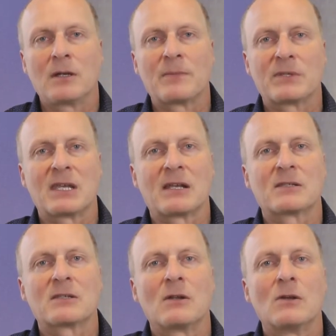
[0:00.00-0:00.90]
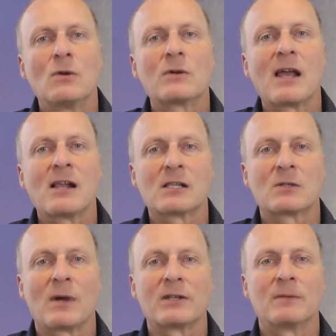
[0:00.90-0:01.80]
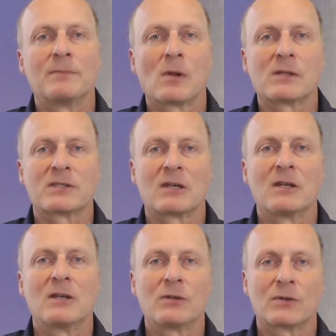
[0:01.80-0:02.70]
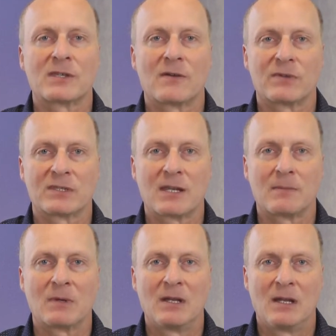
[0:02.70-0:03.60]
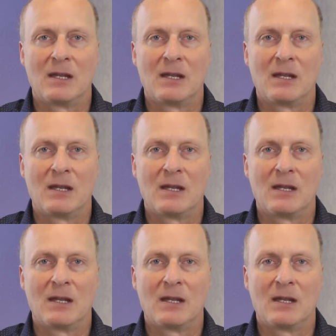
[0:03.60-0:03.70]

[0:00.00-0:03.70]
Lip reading: Number 6, look elsewhere to bolster your self-esteem.